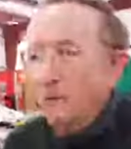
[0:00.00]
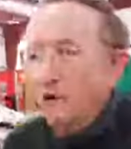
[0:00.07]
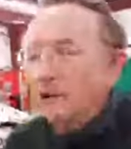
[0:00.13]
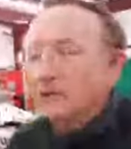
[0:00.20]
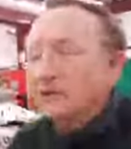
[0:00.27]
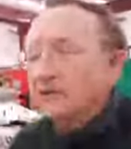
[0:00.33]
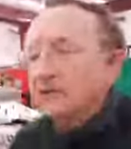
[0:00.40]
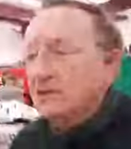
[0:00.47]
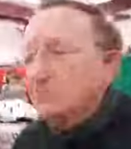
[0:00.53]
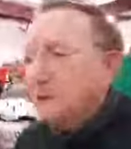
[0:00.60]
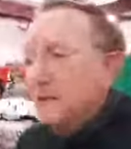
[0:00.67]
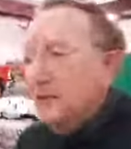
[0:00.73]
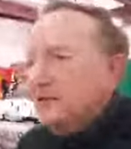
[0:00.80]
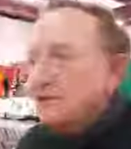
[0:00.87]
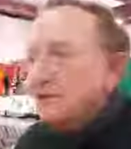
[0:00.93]
Well, the
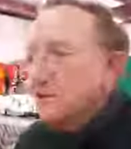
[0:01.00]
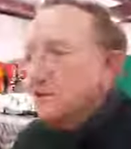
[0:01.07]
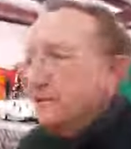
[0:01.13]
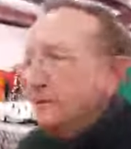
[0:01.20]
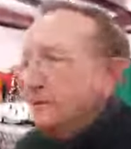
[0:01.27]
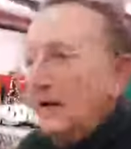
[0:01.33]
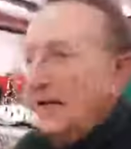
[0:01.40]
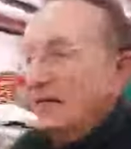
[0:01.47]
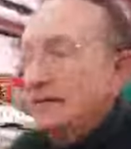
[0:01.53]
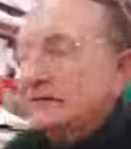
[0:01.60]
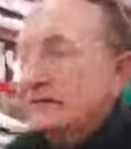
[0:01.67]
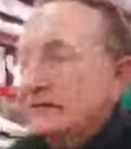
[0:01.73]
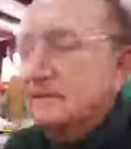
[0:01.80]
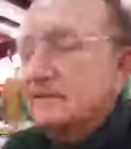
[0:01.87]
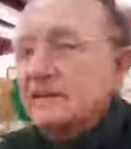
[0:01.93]
displays are on
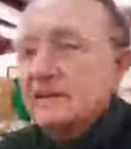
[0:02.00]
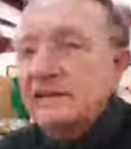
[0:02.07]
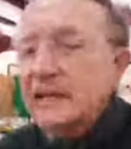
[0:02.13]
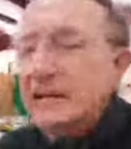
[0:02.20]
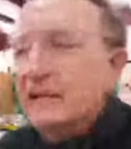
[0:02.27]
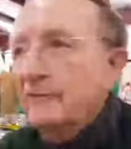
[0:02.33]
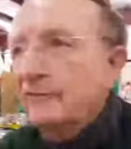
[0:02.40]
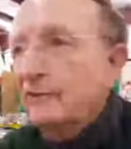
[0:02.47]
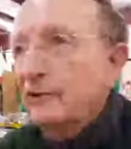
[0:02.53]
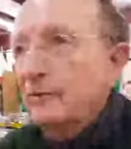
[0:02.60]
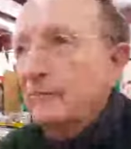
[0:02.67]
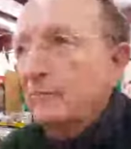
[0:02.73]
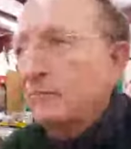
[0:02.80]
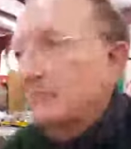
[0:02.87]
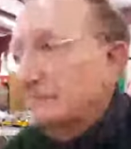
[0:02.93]
today
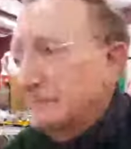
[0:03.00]
from